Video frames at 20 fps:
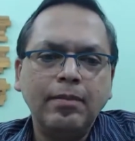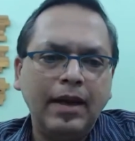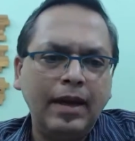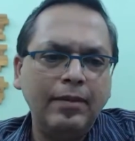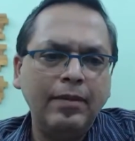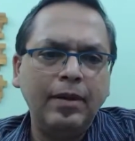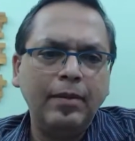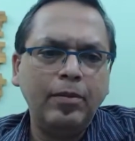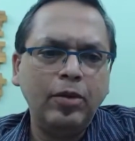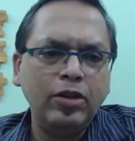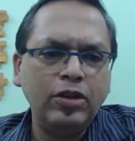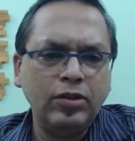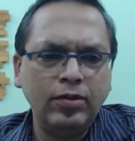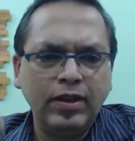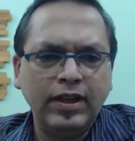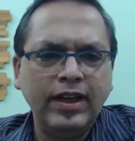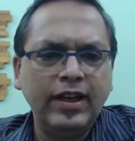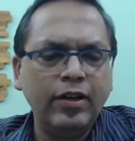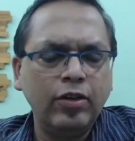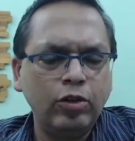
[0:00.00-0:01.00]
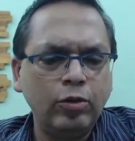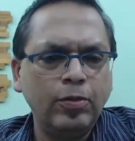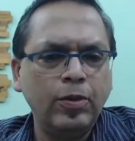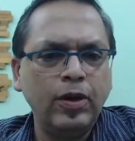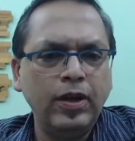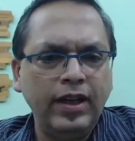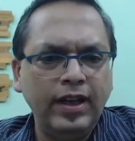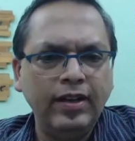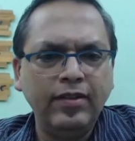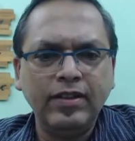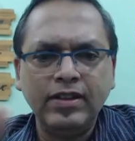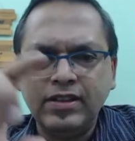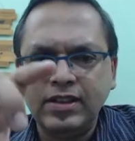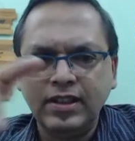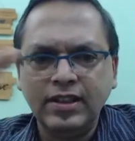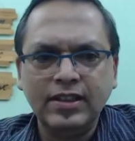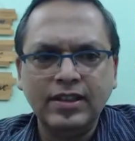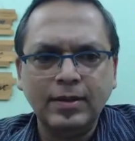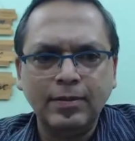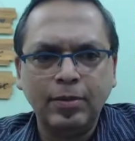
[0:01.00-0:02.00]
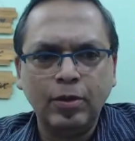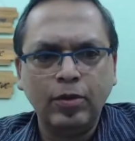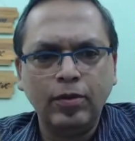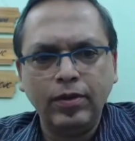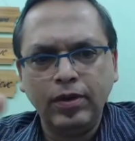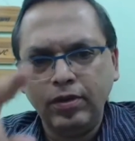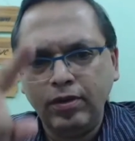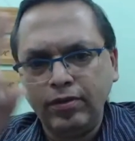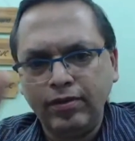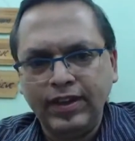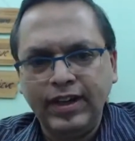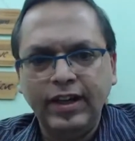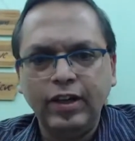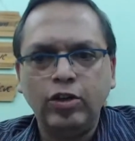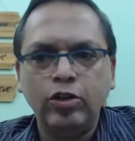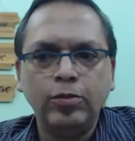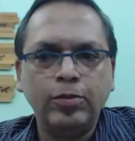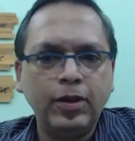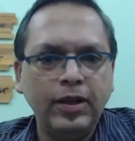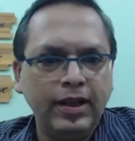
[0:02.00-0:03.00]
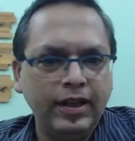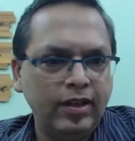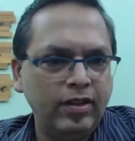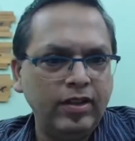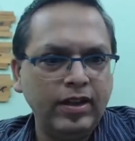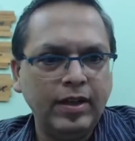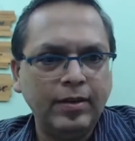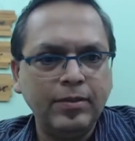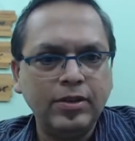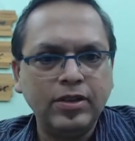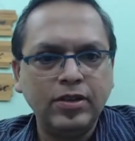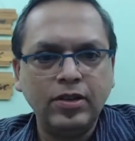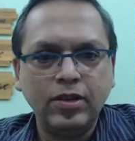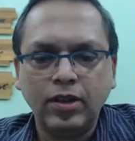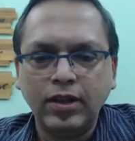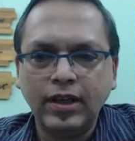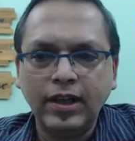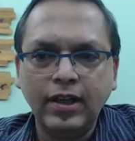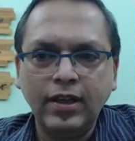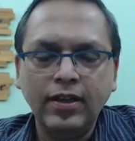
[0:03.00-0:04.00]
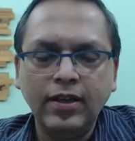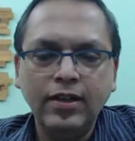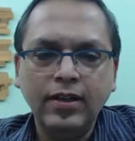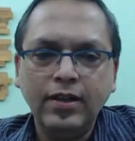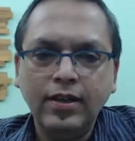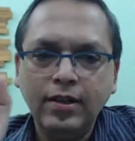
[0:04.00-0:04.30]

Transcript: buy my books you will get a coupon link once it is approved you will find a coupon link on amazon.in